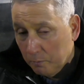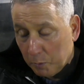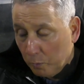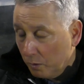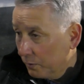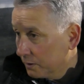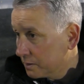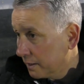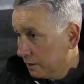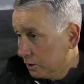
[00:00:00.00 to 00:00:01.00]
But what I will
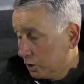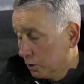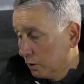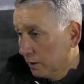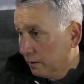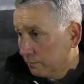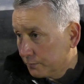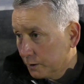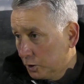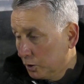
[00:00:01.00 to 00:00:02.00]
say, surely
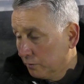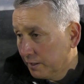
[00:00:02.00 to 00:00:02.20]
should have